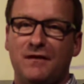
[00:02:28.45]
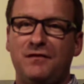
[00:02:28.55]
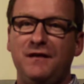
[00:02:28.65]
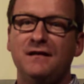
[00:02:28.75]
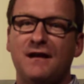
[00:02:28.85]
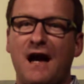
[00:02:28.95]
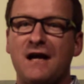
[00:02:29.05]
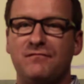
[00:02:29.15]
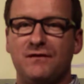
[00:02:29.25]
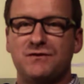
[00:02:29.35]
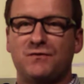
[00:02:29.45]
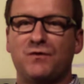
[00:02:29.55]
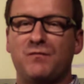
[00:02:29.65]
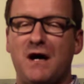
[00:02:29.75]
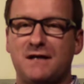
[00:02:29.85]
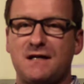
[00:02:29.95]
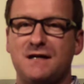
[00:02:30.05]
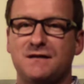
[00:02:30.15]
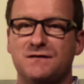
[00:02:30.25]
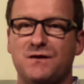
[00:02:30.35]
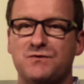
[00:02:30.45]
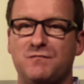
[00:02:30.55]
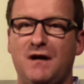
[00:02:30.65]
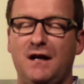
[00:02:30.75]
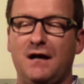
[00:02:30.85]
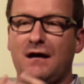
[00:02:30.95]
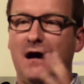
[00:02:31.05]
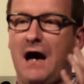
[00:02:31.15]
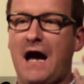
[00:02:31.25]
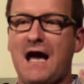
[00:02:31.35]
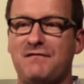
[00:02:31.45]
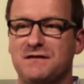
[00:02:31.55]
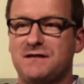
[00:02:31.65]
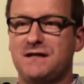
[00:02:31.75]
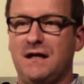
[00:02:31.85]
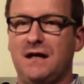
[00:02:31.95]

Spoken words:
the thing that I envision with monetizing social media, I haven't seen,